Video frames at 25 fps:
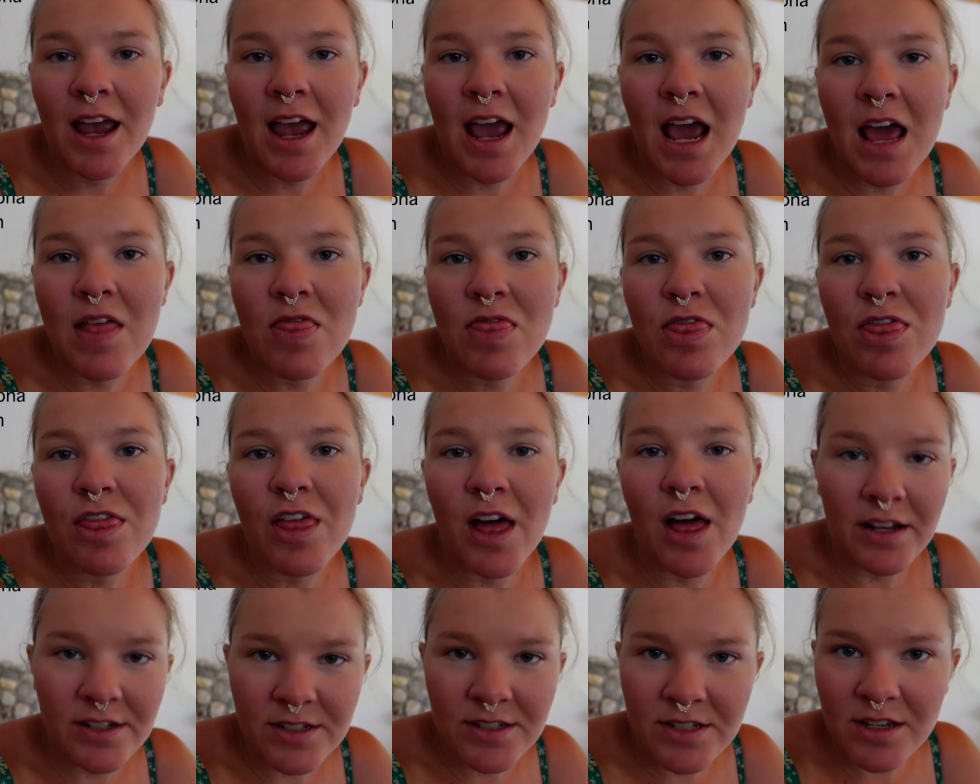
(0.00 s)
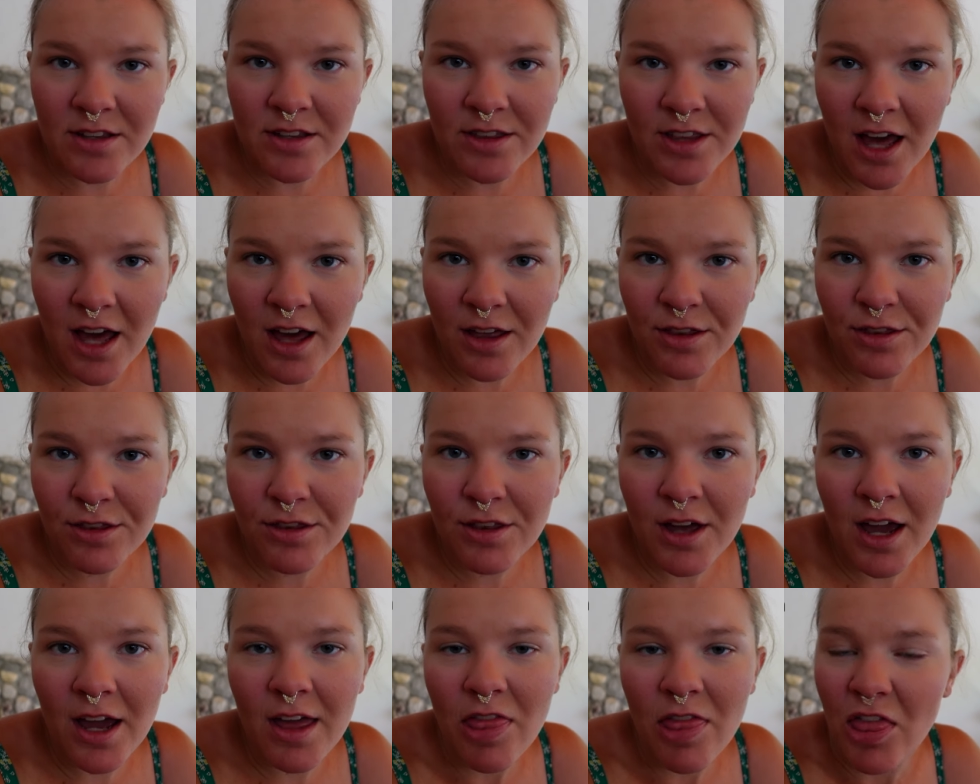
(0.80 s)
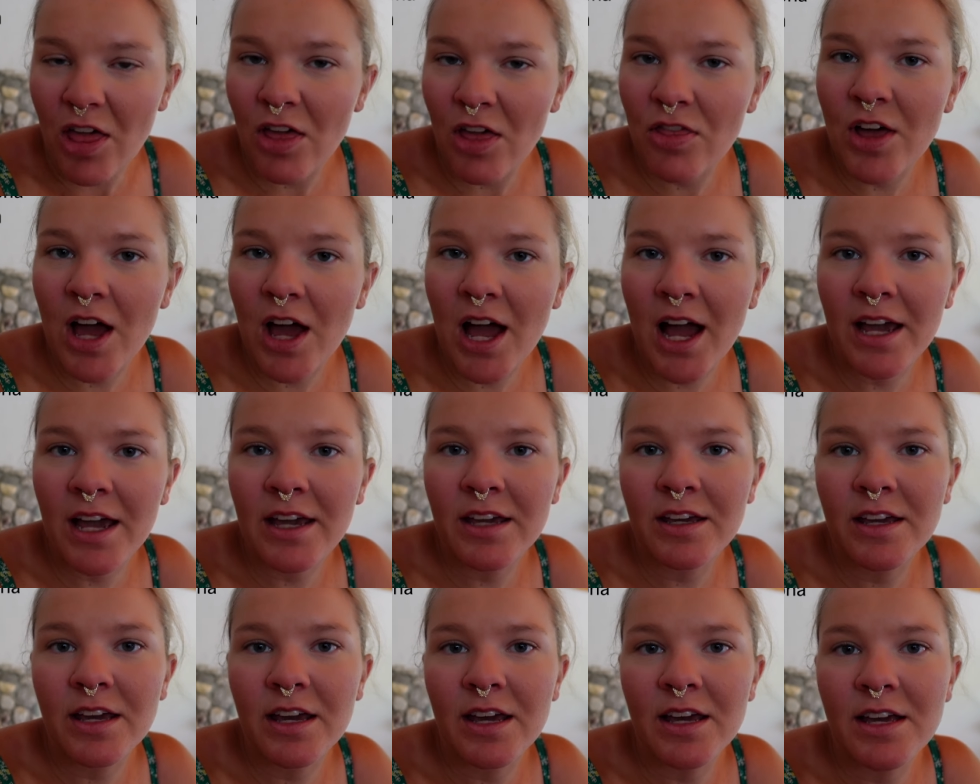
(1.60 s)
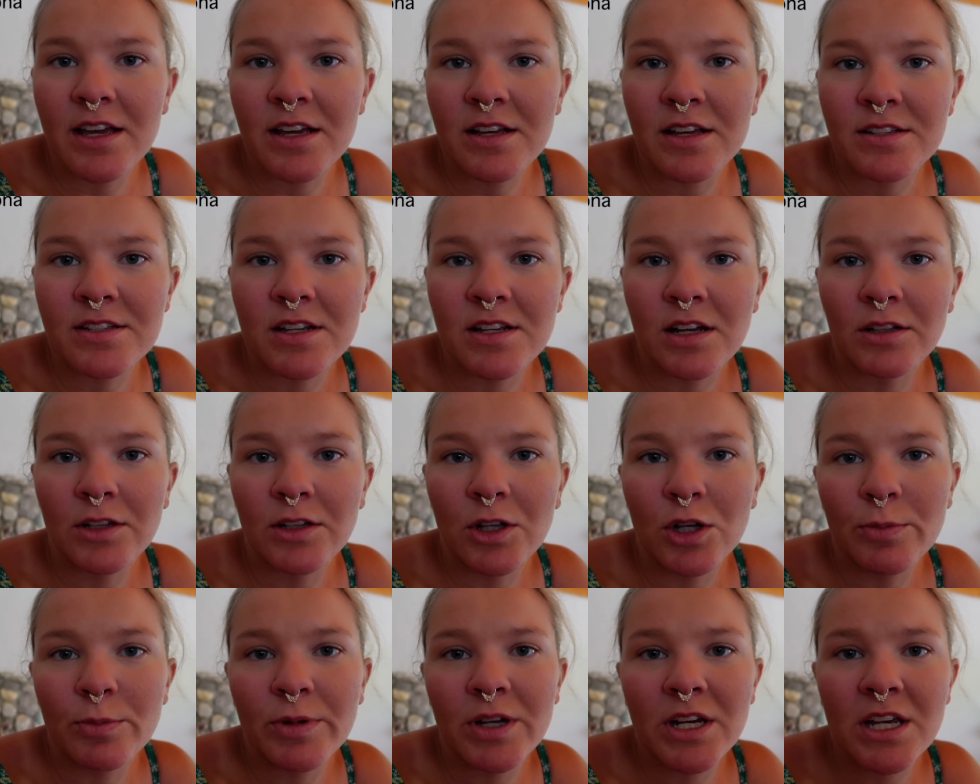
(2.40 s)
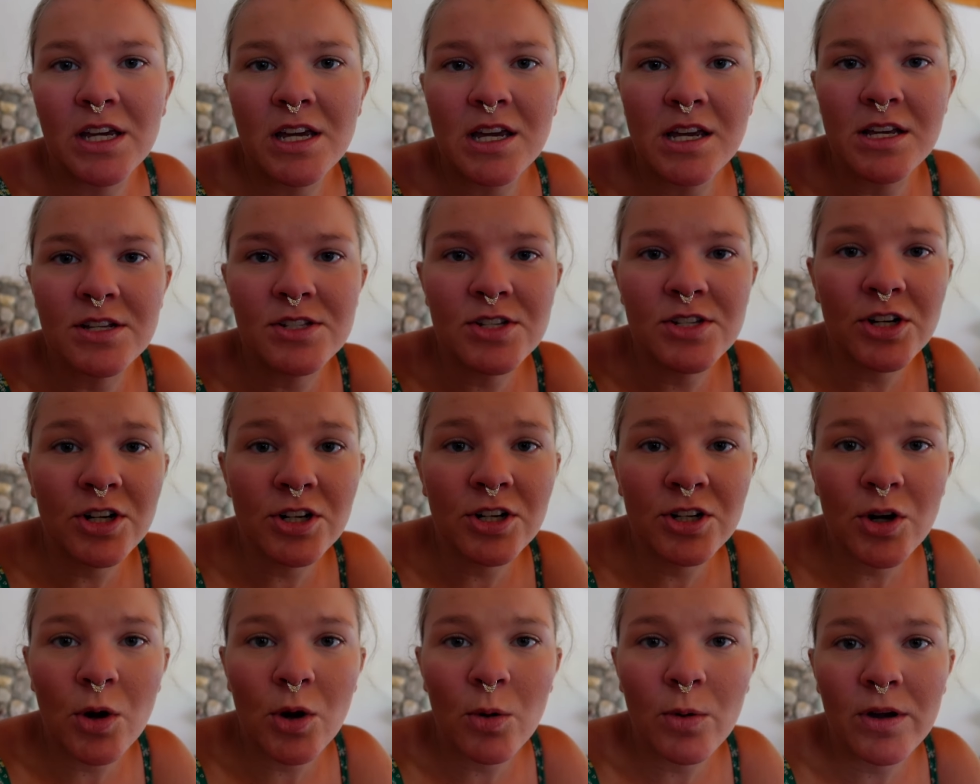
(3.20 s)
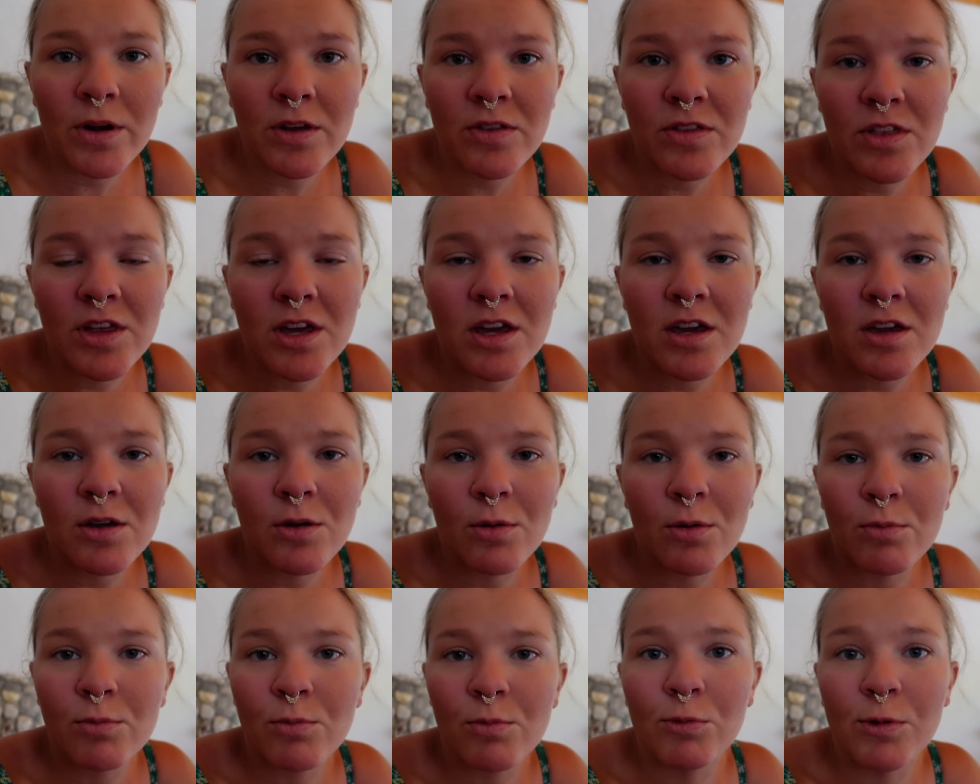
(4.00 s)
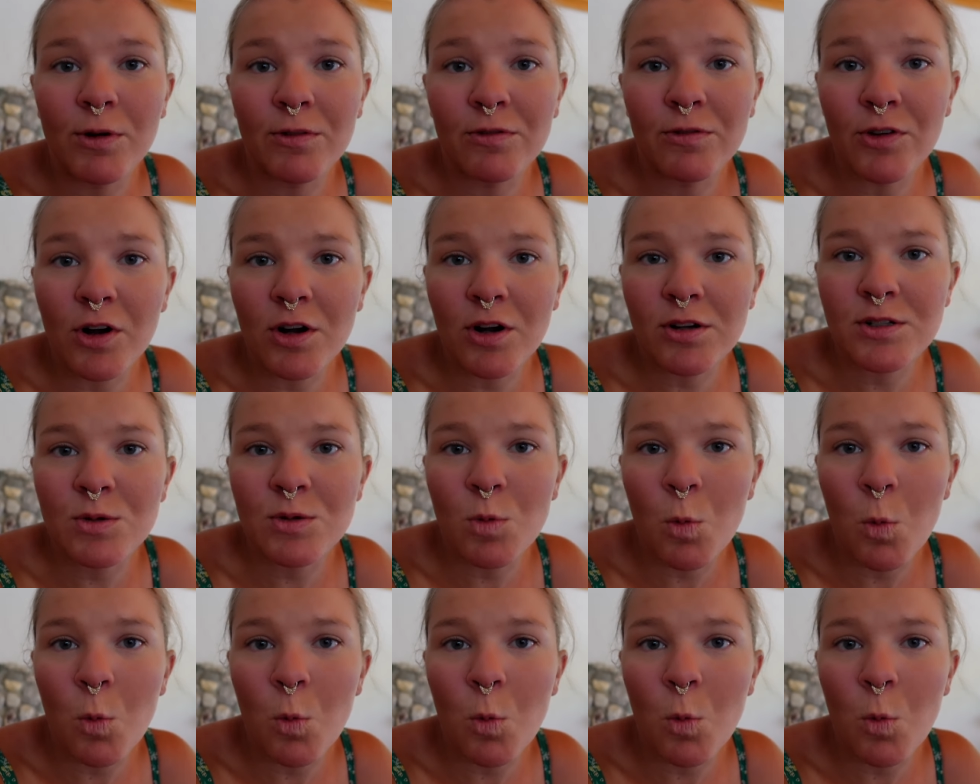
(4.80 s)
and then to Theth. I think the hike is a little bit easier going the reverse